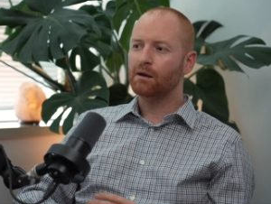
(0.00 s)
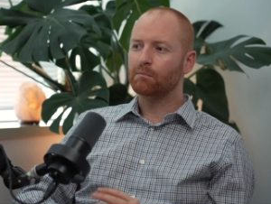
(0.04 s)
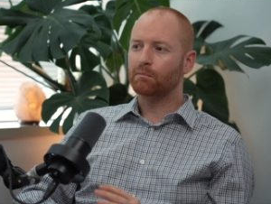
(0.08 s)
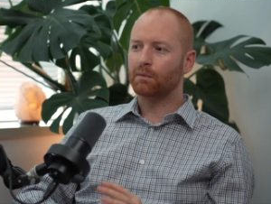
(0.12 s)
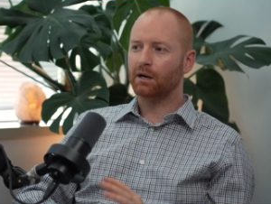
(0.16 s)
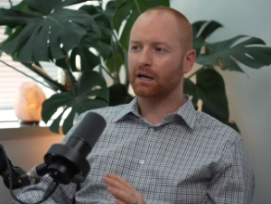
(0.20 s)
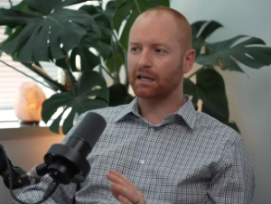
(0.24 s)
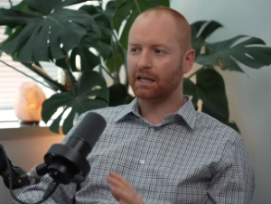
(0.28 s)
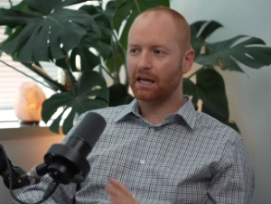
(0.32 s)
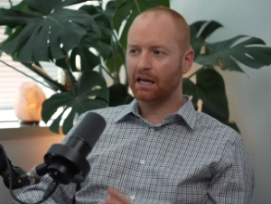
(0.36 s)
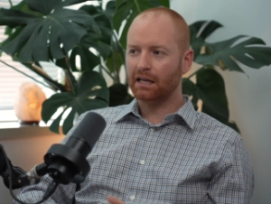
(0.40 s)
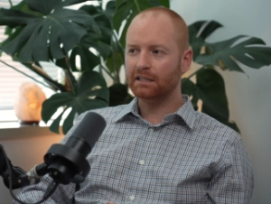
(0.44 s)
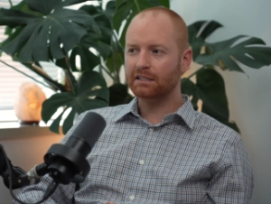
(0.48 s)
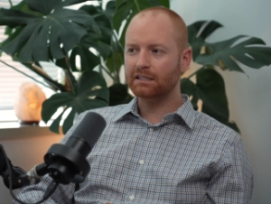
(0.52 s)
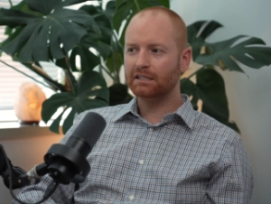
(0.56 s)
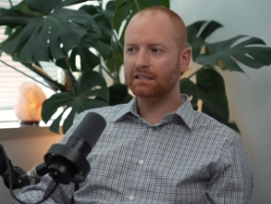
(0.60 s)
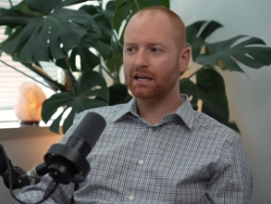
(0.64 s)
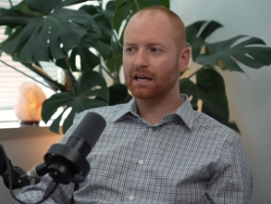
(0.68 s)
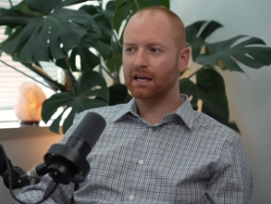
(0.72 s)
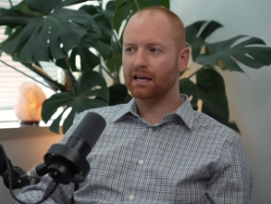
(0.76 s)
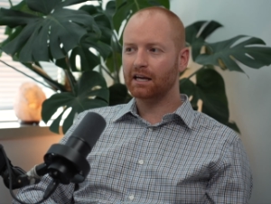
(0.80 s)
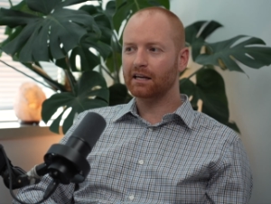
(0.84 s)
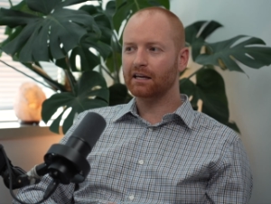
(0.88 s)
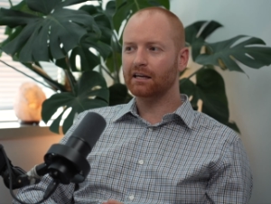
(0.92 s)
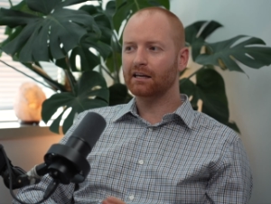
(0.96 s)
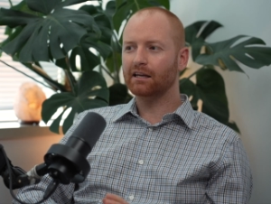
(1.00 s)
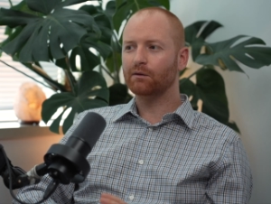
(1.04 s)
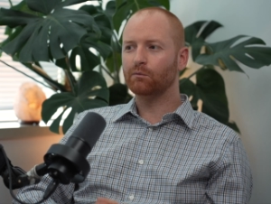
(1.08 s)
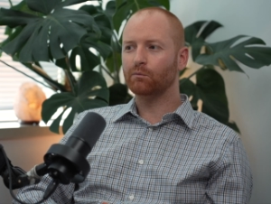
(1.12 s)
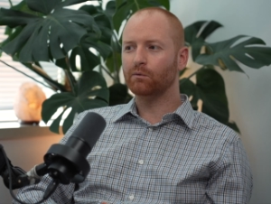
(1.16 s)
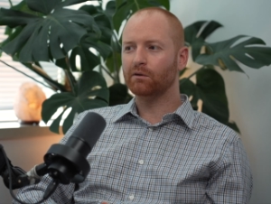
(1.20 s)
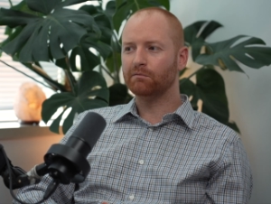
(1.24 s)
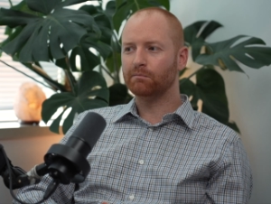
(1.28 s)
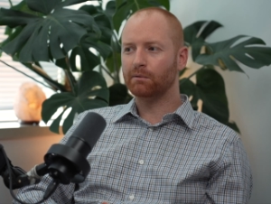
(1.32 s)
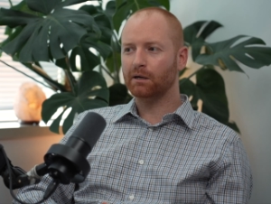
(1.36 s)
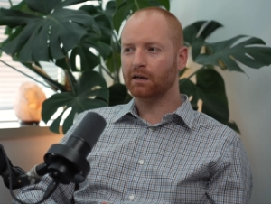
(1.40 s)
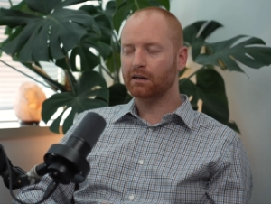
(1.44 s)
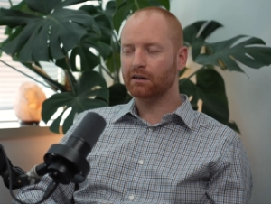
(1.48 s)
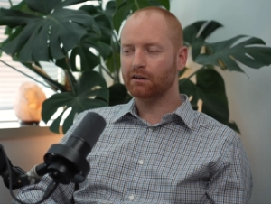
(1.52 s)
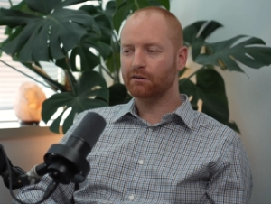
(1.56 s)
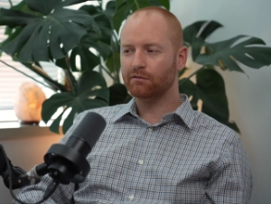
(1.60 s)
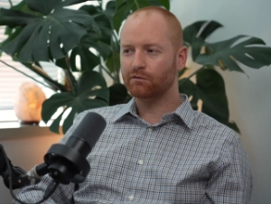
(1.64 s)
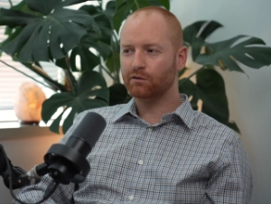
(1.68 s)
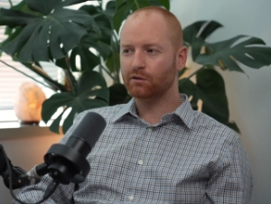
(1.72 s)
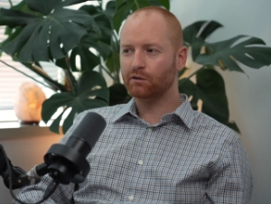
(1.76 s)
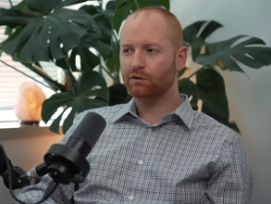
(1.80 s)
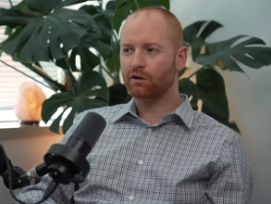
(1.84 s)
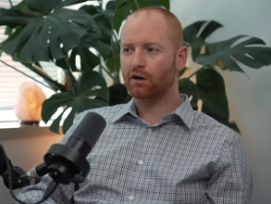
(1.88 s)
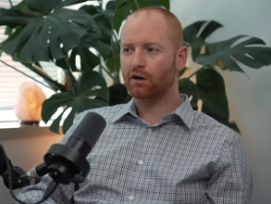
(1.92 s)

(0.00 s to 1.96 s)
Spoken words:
But I can say we've been at a few